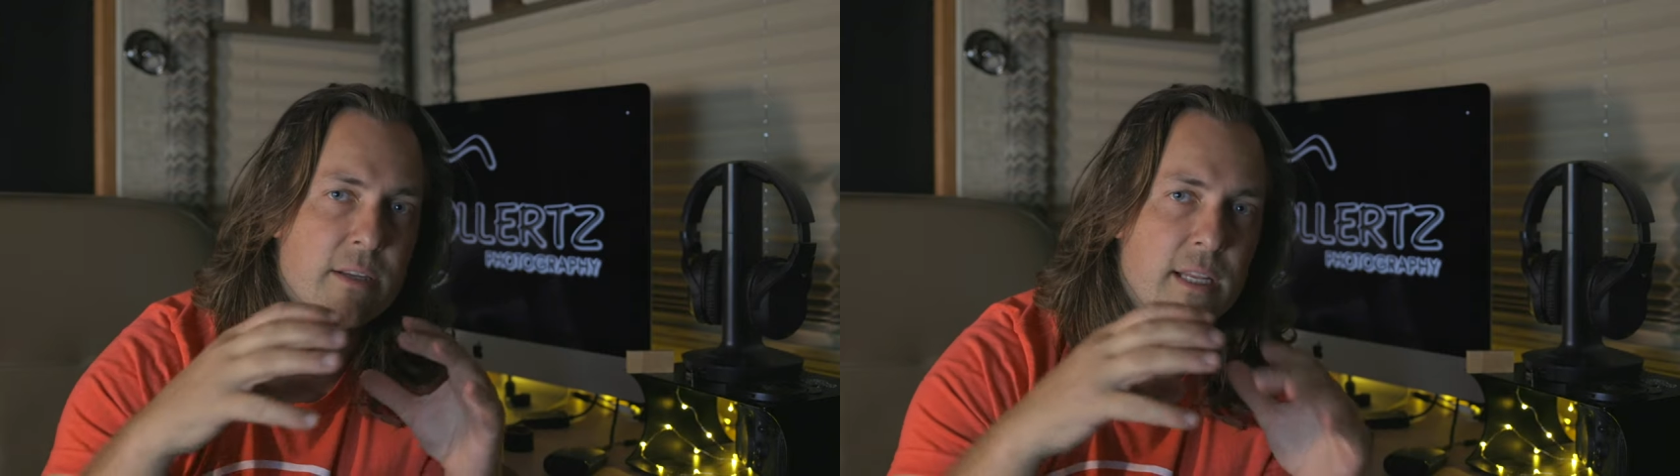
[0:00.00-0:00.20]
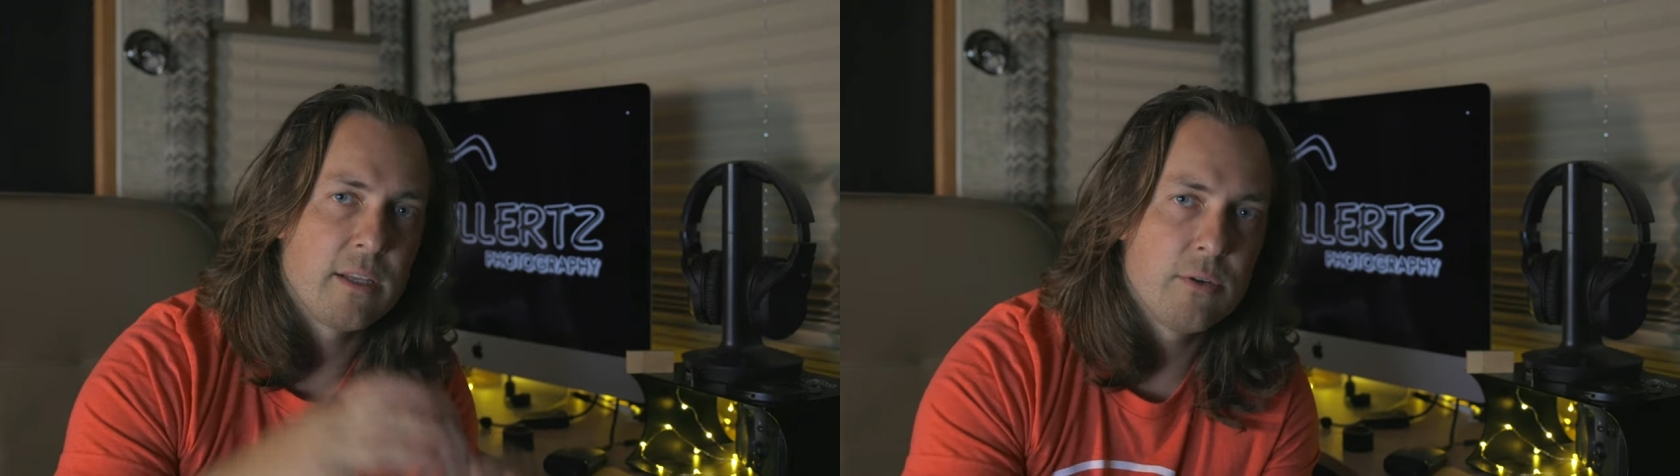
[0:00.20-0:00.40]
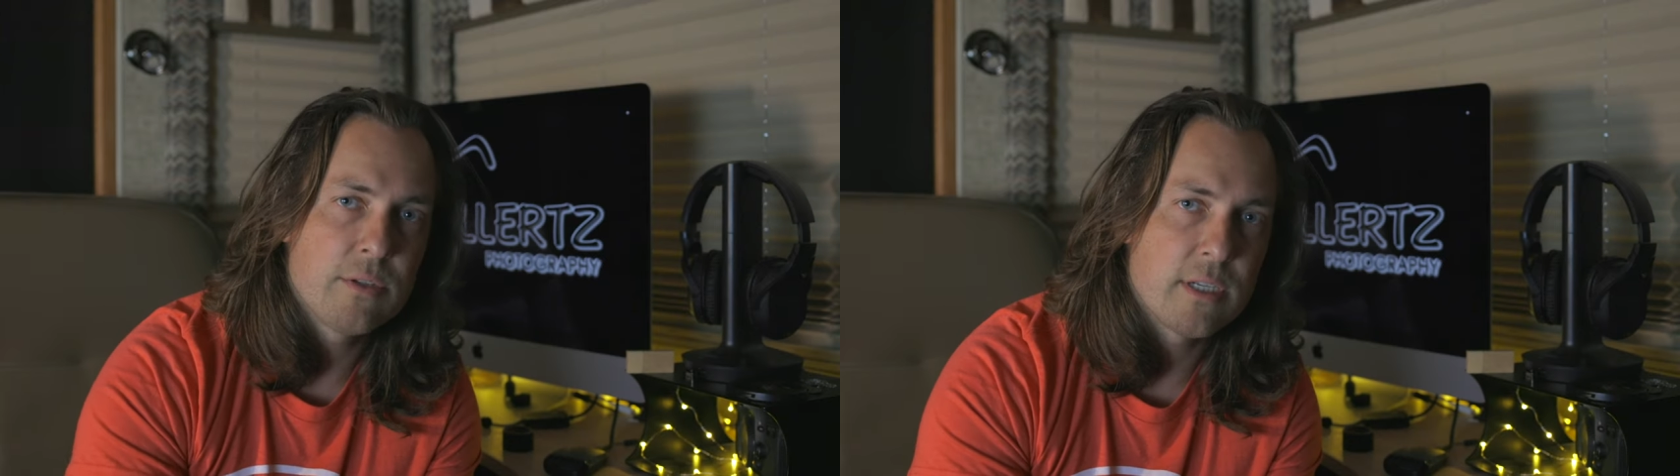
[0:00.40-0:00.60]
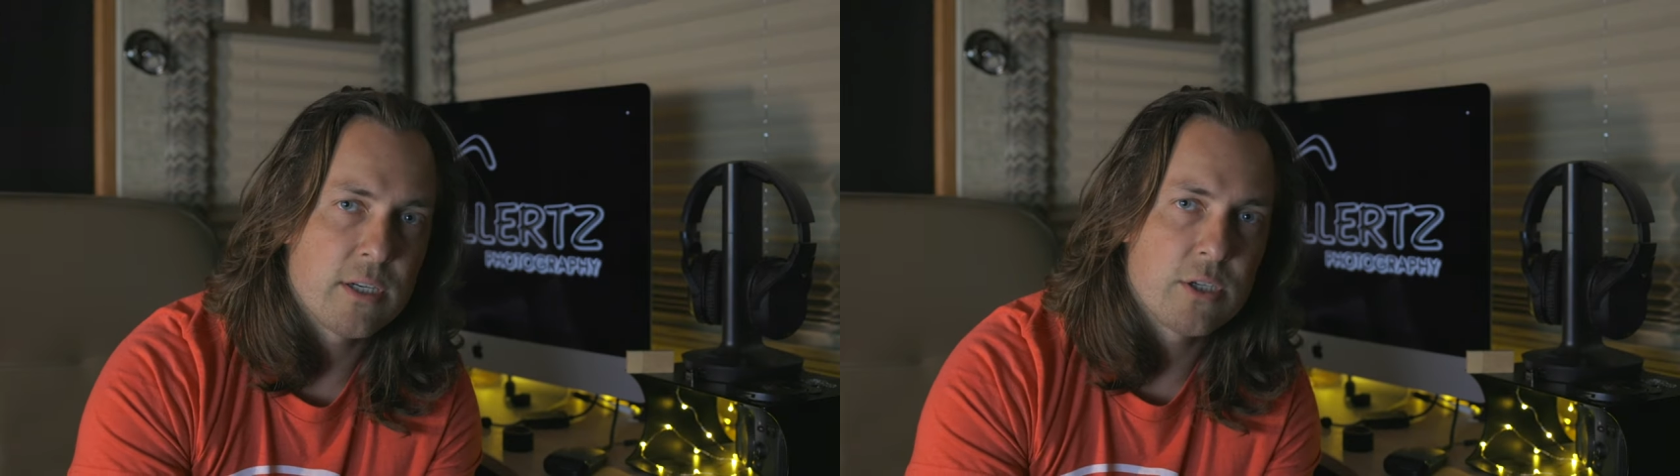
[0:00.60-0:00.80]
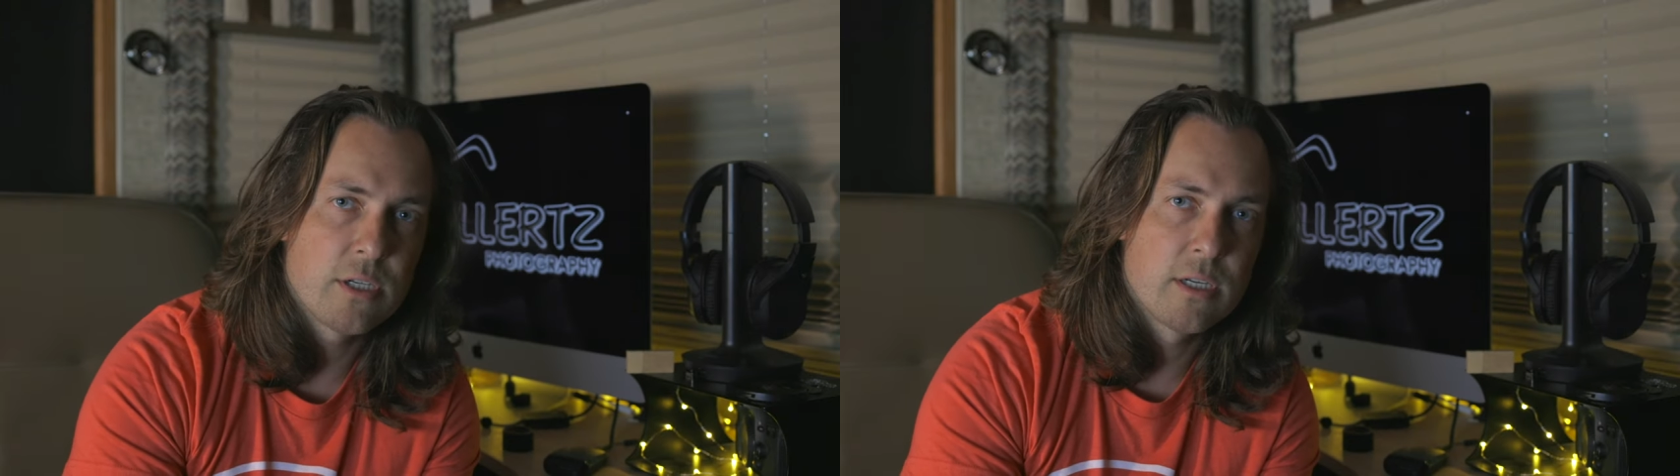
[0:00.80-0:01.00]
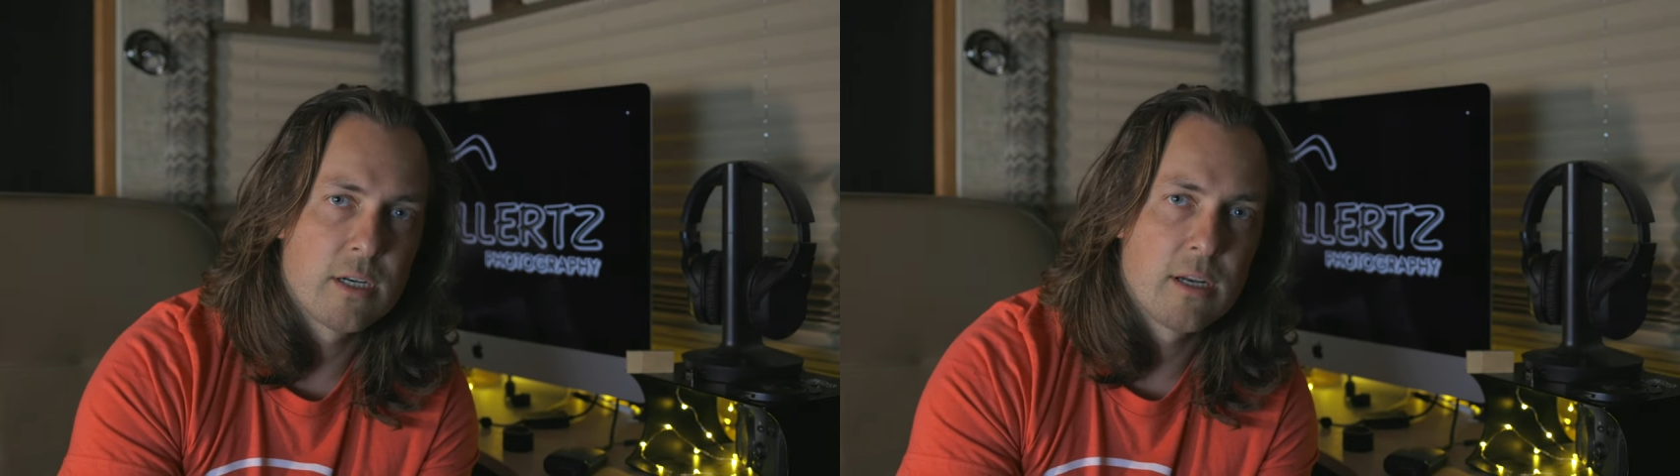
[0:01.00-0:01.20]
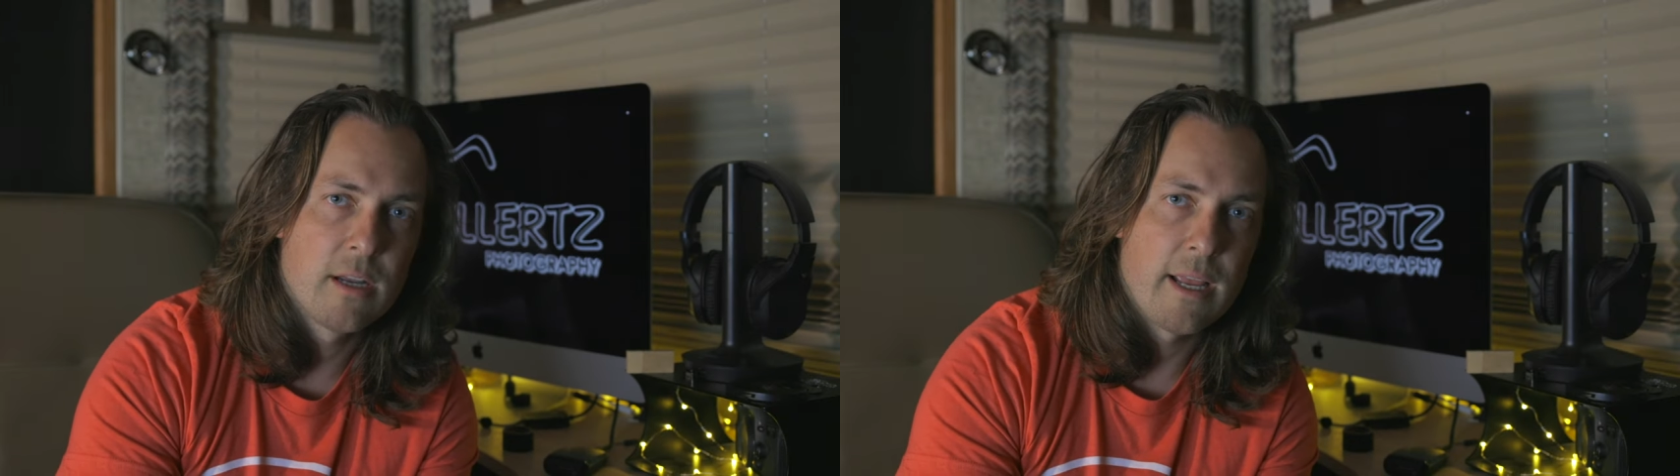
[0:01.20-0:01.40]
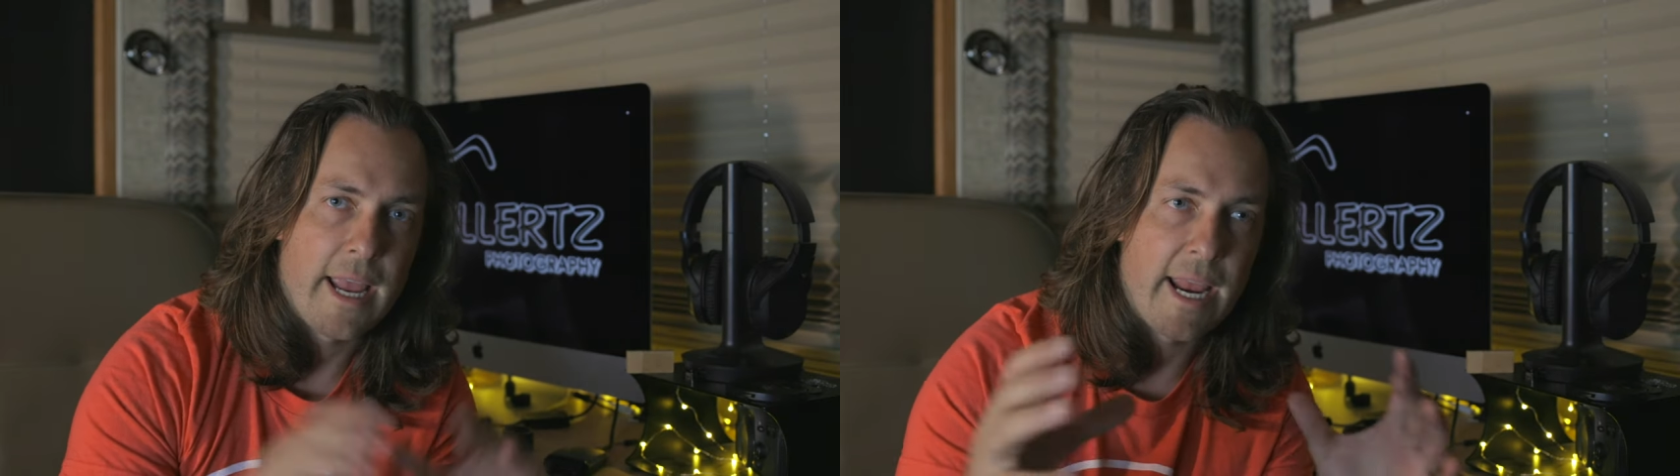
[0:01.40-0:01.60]
on the usage
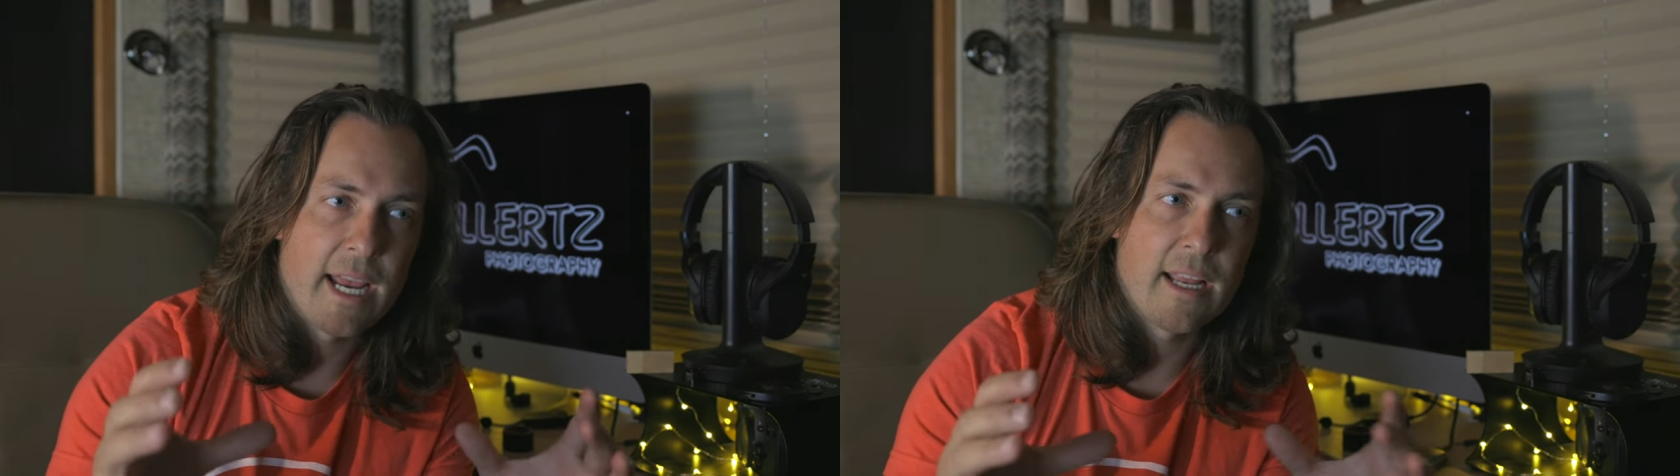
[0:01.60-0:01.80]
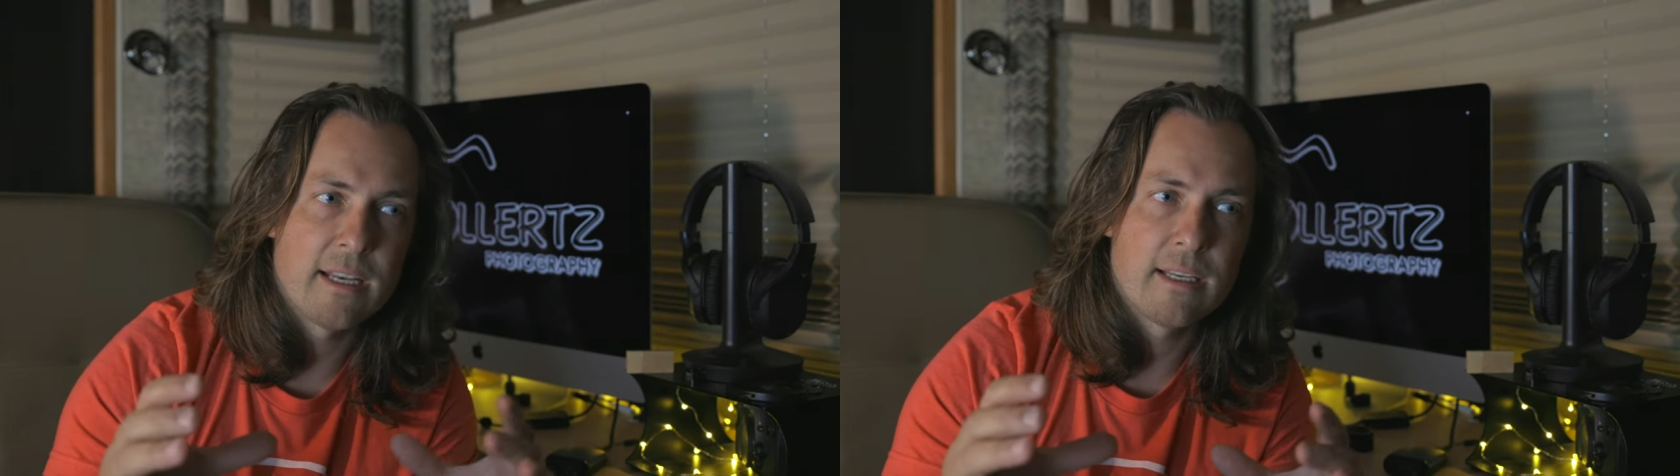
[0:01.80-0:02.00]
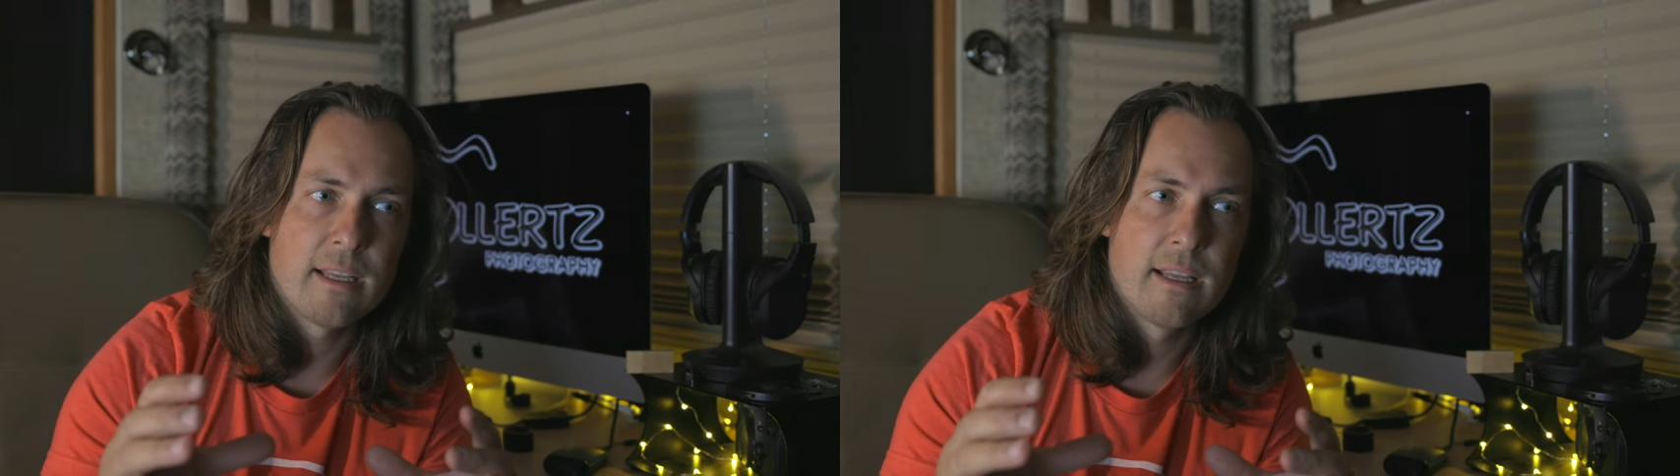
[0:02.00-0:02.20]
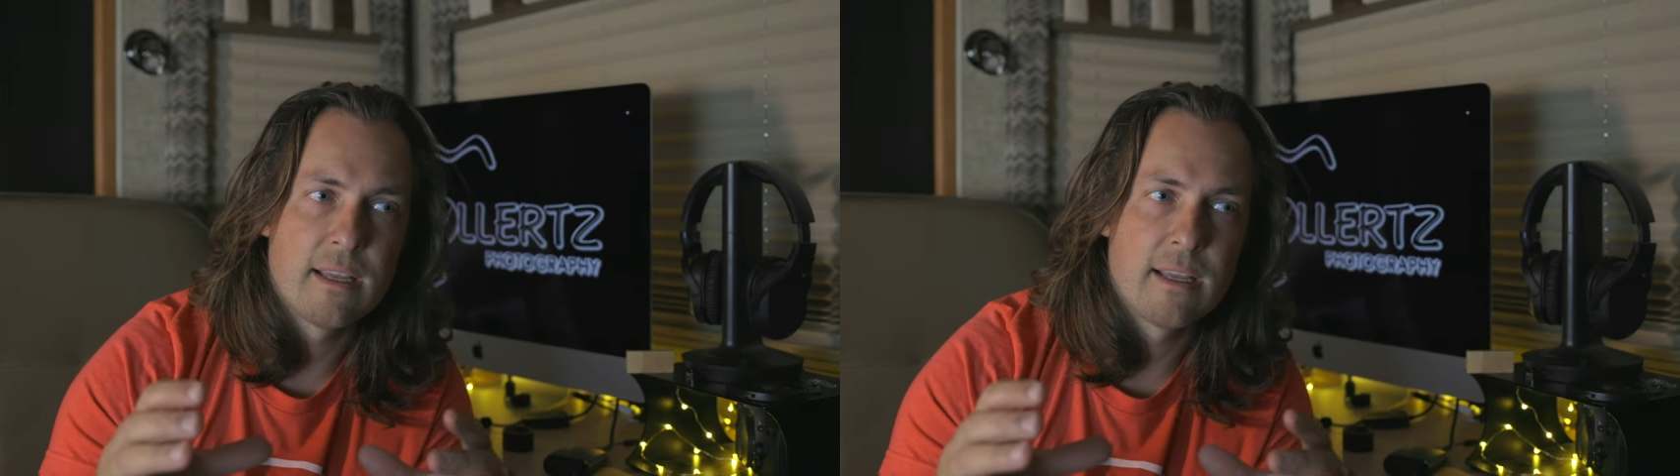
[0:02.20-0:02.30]
and